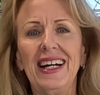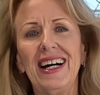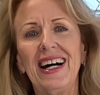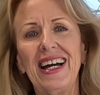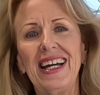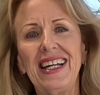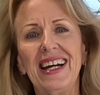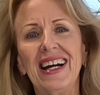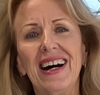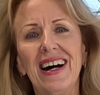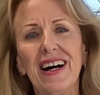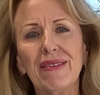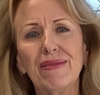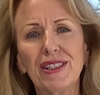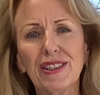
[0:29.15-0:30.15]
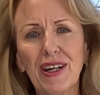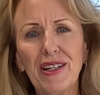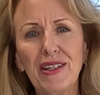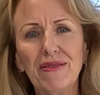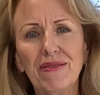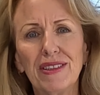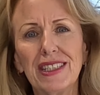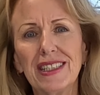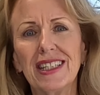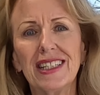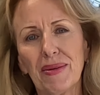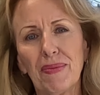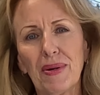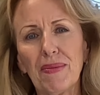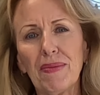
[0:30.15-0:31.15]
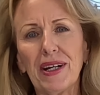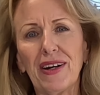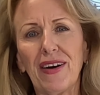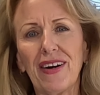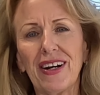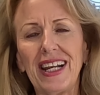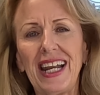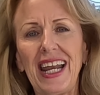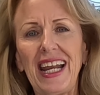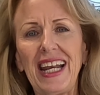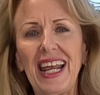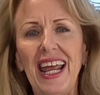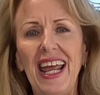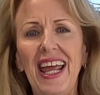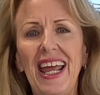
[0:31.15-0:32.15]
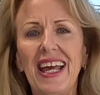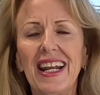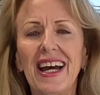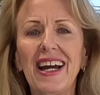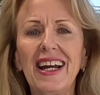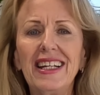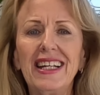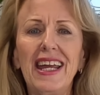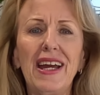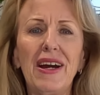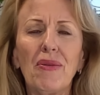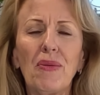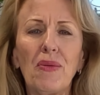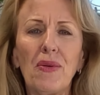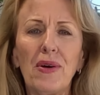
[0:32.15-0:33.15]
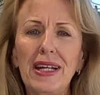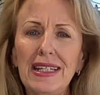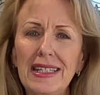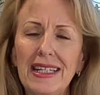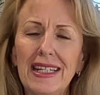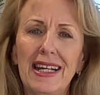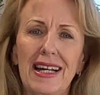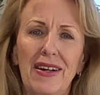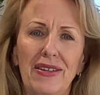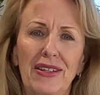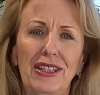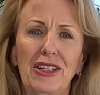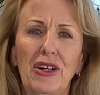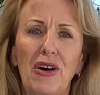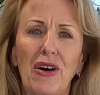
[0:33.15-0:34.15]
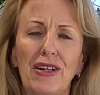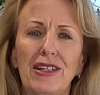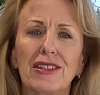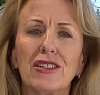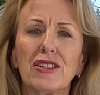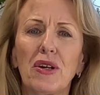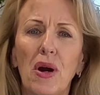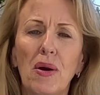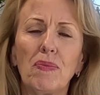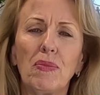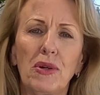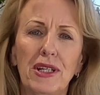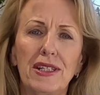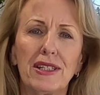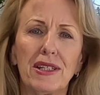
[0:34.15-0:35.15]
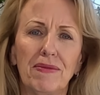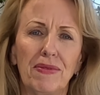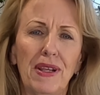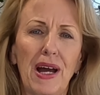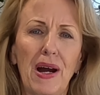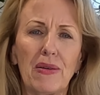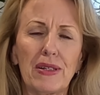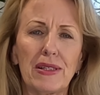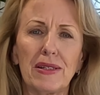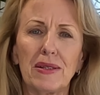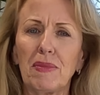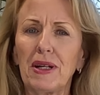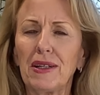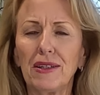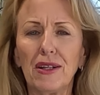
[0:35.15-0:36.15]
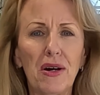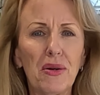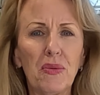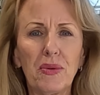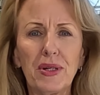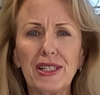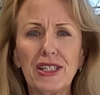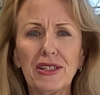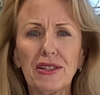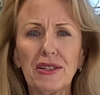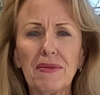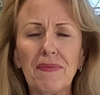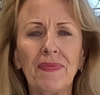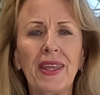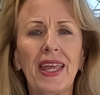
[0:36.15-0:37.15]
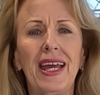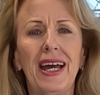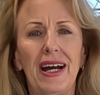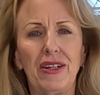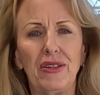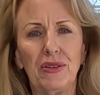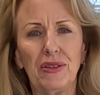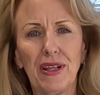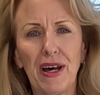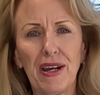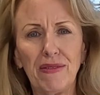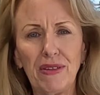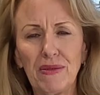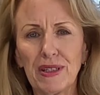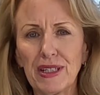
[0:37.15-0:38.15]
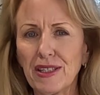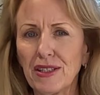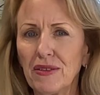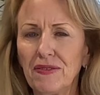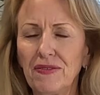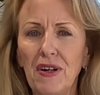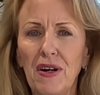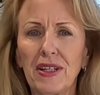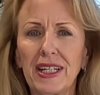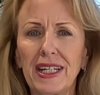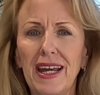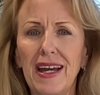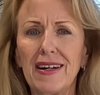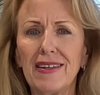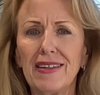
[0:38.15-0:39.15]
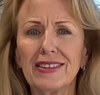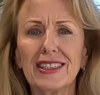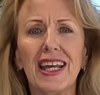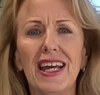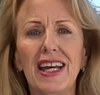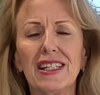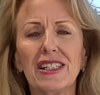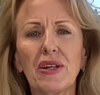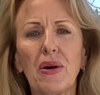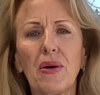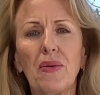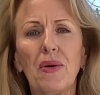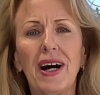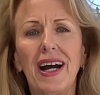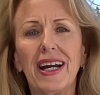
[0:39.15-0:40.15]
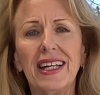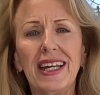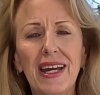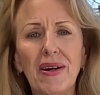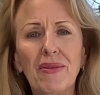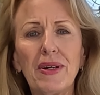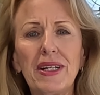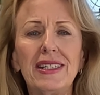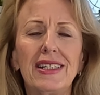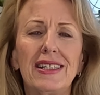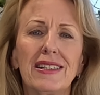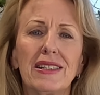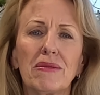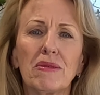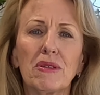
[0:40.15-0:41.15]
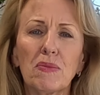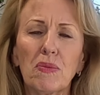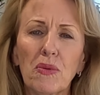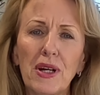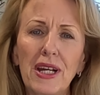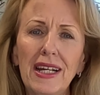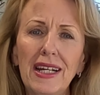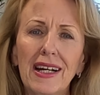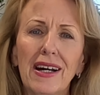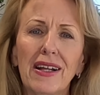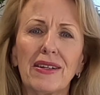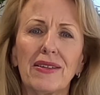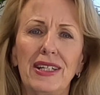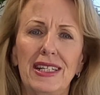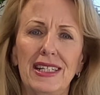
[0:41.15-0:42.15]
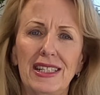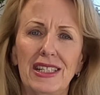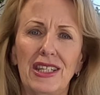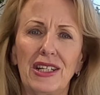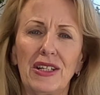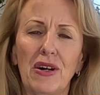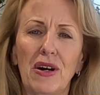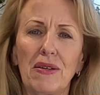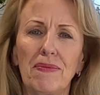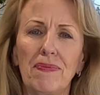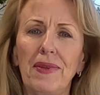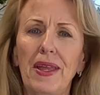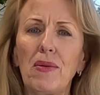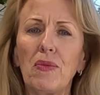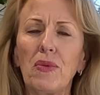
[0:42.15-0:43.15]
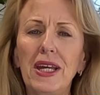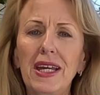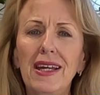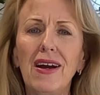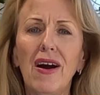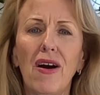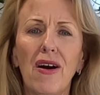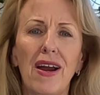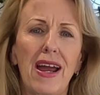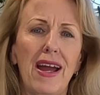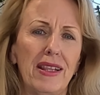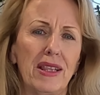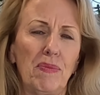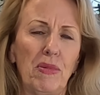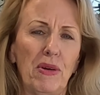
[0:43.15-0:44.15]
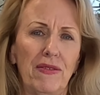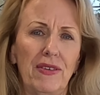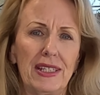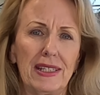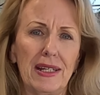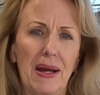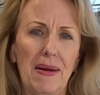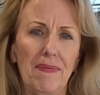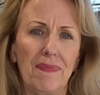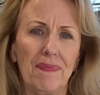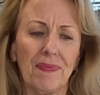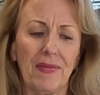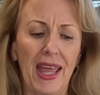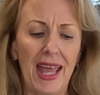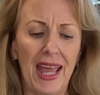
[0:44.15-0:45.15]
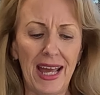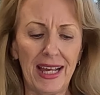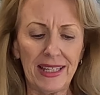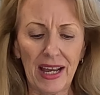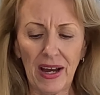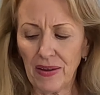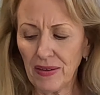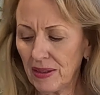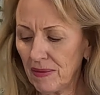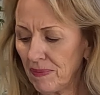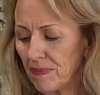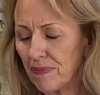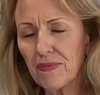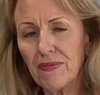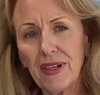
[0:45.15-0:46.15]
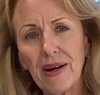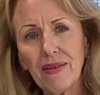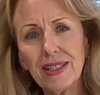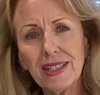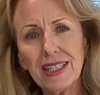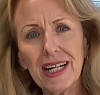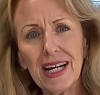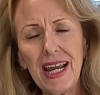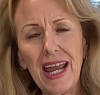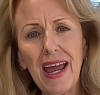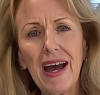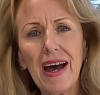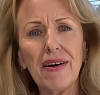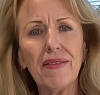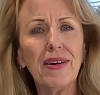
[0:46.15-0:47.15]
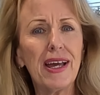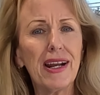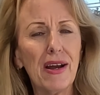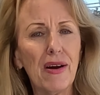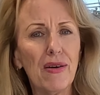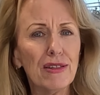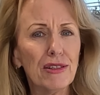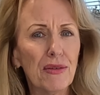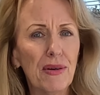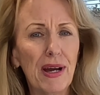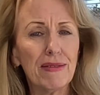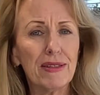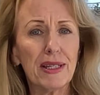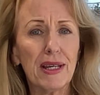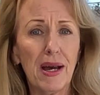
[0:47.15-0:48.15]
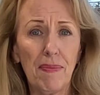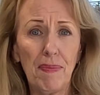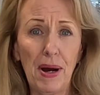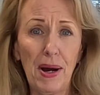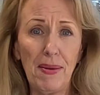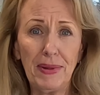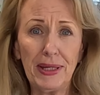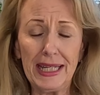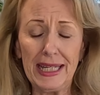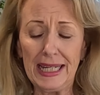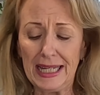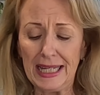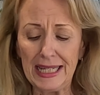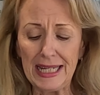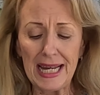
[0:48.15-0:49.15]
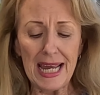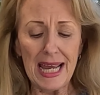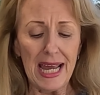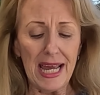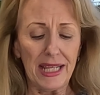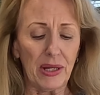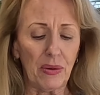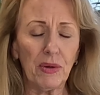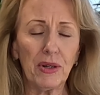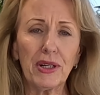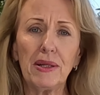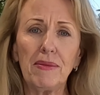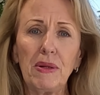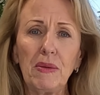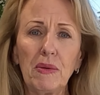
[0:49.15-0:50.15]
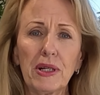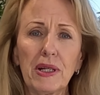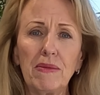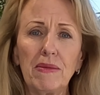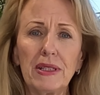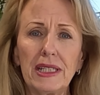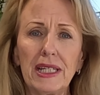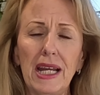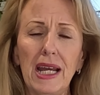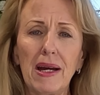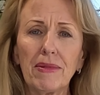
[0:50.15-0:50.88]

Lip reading: Hi, I'm Sonia with Suburban Gardening, and I can't wait to get out in the garden and start putting some flowers. It's been a long winter. I know a lot of you are still falling out, so I can't wait to get some spring color into the garden, and we are at the perfect time. Now, the flowers that I have, and I also have a pumpkin that we're going to be working with today.